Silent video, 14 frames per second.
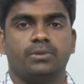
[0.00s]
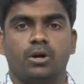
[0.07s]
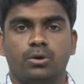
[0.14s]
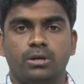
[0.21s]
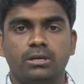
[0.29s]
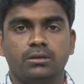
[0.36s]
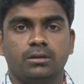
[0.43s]

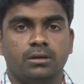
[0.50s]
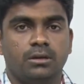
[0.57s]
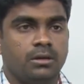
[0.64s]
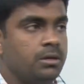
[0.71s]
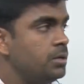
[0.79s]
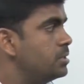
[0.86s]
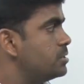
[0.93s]
okay.
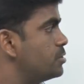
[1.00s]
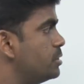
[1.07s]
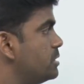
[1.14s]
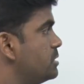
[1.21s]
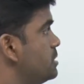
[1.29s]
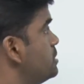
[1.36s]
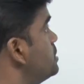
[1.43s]
So,
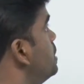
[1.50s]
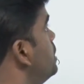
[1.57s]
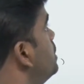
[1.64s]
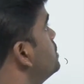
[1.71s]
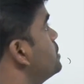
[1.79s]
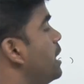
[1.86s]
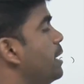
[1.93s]
this is
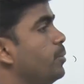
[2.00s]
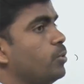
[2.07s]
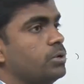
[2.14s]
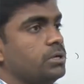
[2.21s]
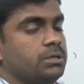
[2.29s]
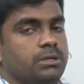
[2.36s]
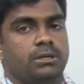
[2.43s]

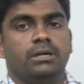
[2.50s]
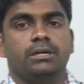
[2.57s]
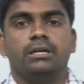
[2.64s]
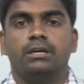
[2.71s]
about a